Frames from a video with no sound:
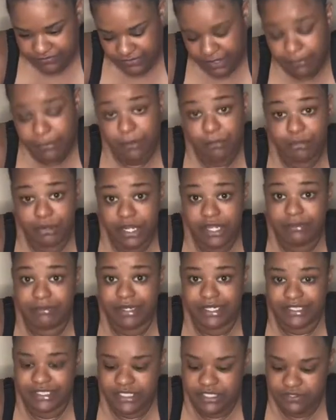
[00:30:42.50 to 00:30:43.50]
I'm gonna break
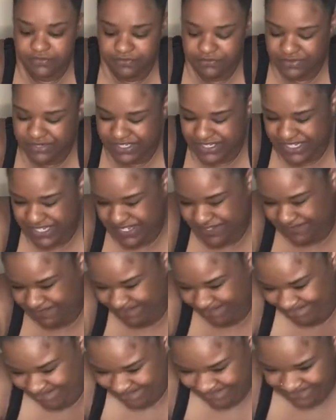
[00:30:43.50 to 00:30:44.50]
my teeth one day.
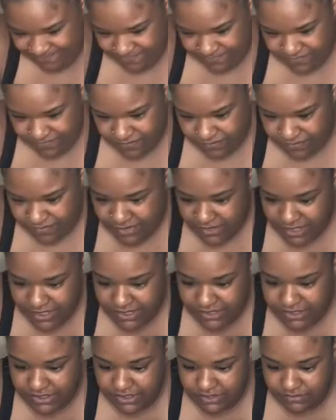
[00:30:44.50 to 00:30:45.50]

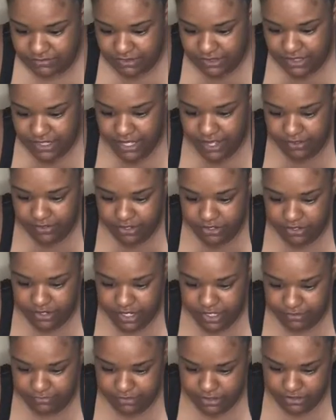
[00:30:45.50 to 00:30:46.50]
Cause this is really how I
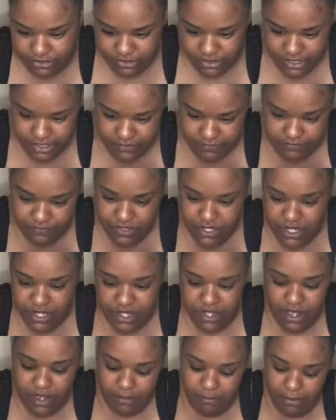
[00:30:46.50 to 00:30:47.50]
crack my crab.
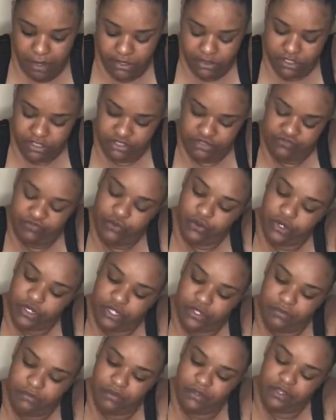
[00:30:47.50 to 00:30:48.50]
I bought this
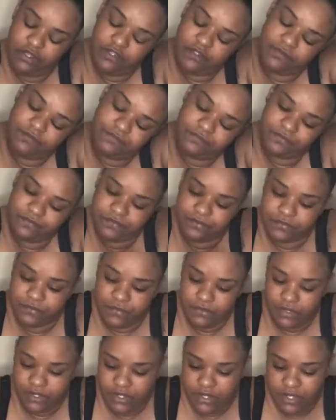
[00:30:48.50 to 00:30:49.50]
fork up here
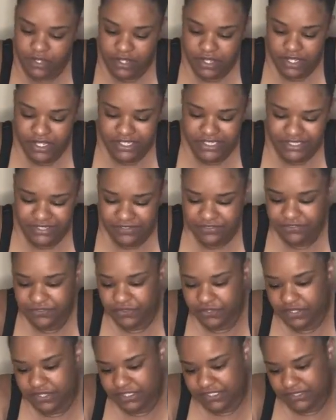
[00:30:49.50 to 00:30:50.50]

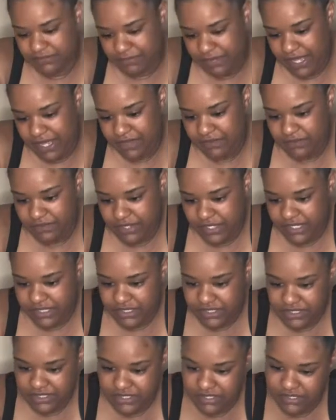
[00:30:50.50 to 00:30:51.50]
for this main
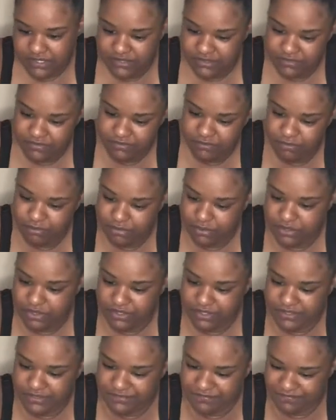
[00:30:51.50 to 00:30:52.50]
reason,
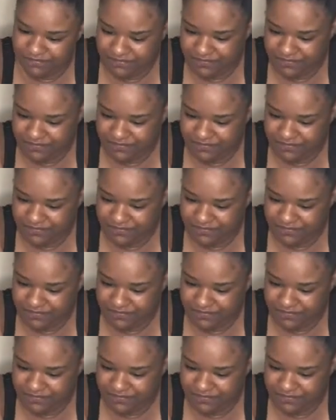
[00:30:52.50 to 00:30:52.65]
but